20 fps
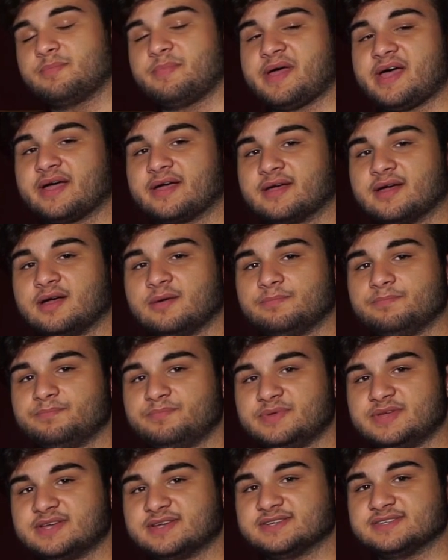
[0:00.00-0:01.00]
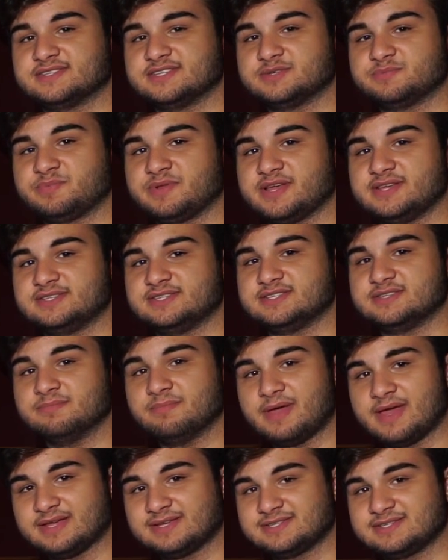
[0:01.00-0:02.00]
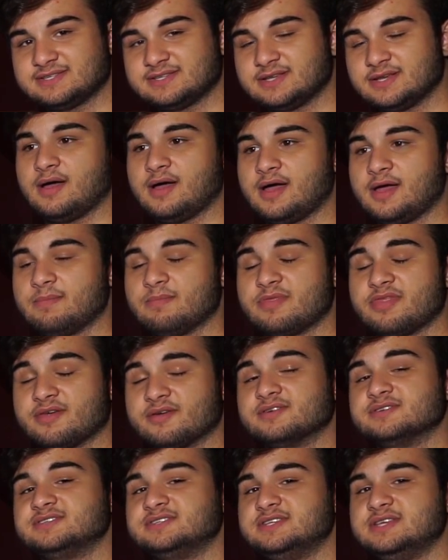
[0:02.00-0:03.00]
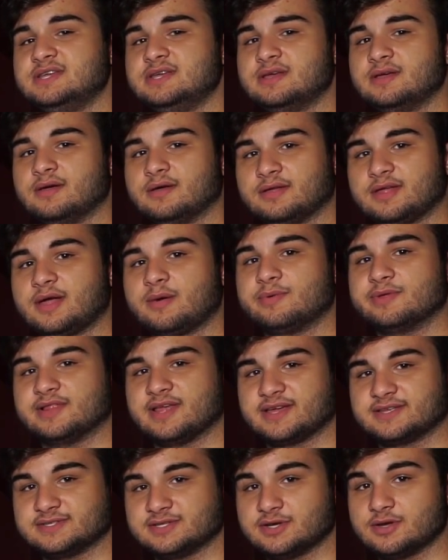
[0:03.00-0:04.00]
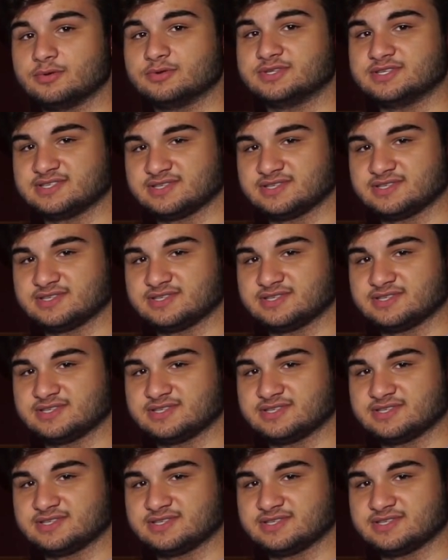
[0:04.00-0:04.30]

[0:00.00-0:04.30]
pack up because this place is a mess. I'm thirsty and I would like to go to